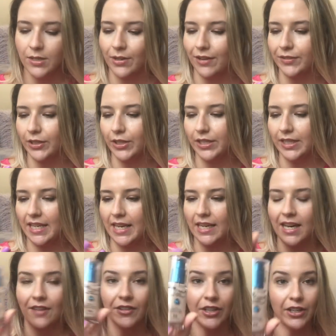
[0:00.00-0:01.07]
So I've got the
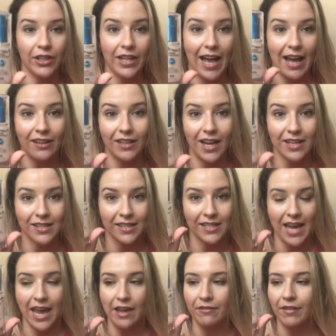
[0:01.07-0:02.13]
CoverGirl Outlast
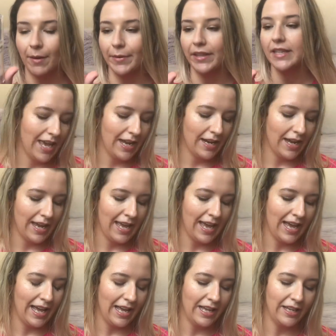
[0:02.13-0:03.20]
Stay Fabulous, and I
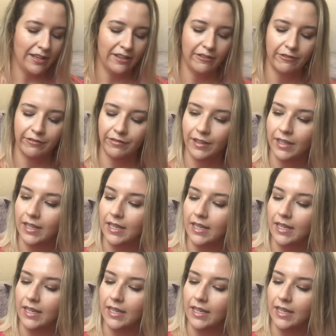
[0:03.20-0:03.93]
have,